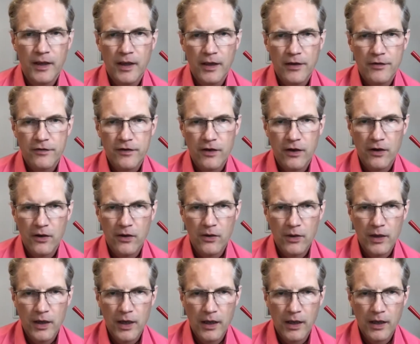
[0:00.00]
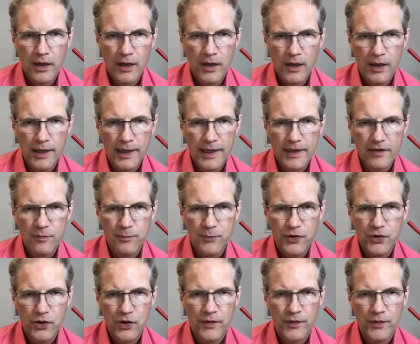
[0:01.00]
So let's
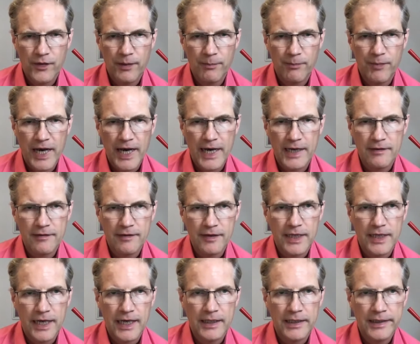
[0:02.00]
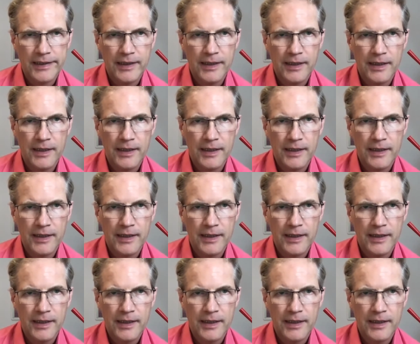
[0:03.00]
put on the band again.